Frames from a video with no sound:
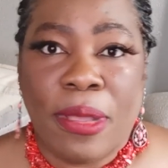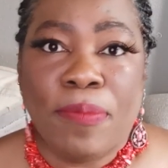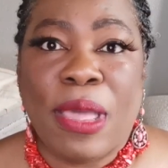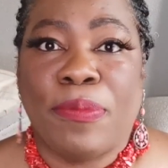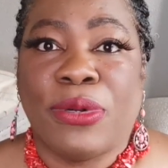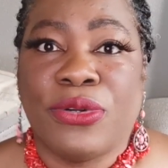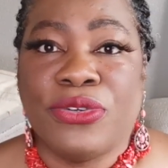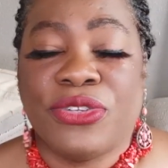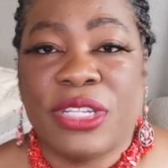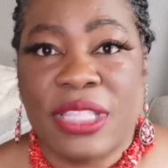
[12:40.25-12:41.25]

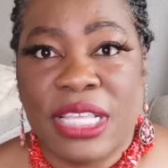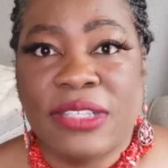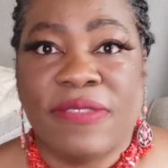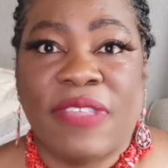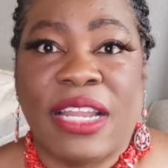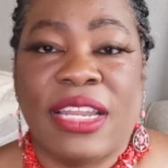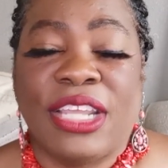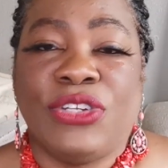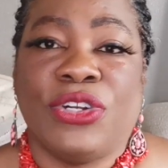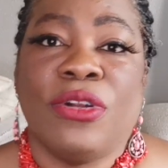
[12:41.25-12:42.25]
peppers and things of that
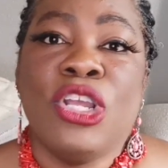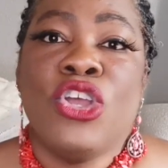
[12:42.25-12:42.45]
nature.